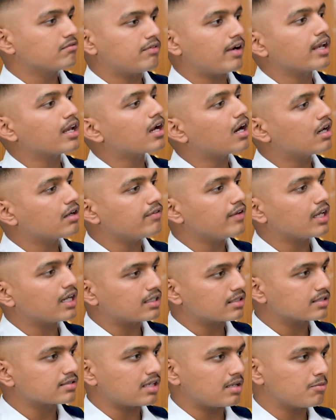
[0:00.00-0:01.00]
Why can't we
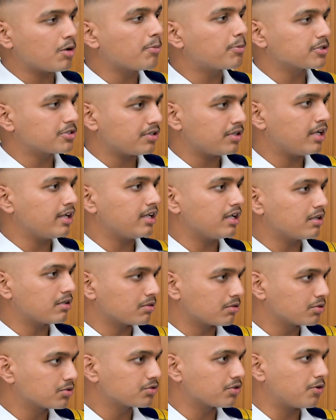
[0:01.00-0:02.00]
get the same opportunity
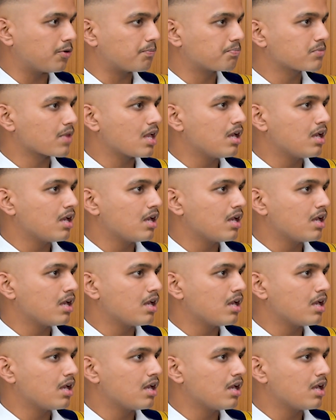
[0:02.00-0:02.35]
to do so?